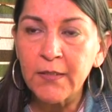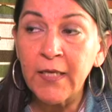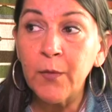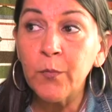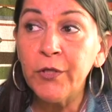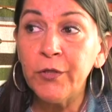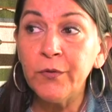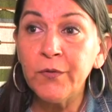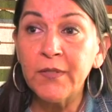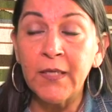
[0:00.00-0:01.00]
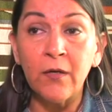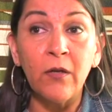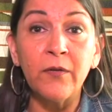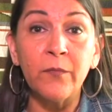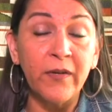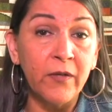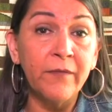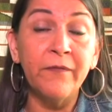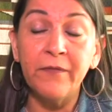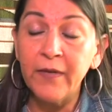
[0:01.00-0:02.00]
They were used in all the very,
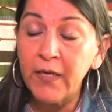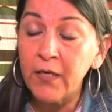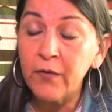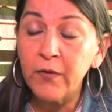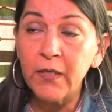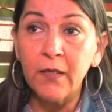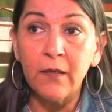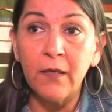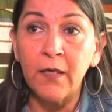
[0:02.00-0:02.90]
very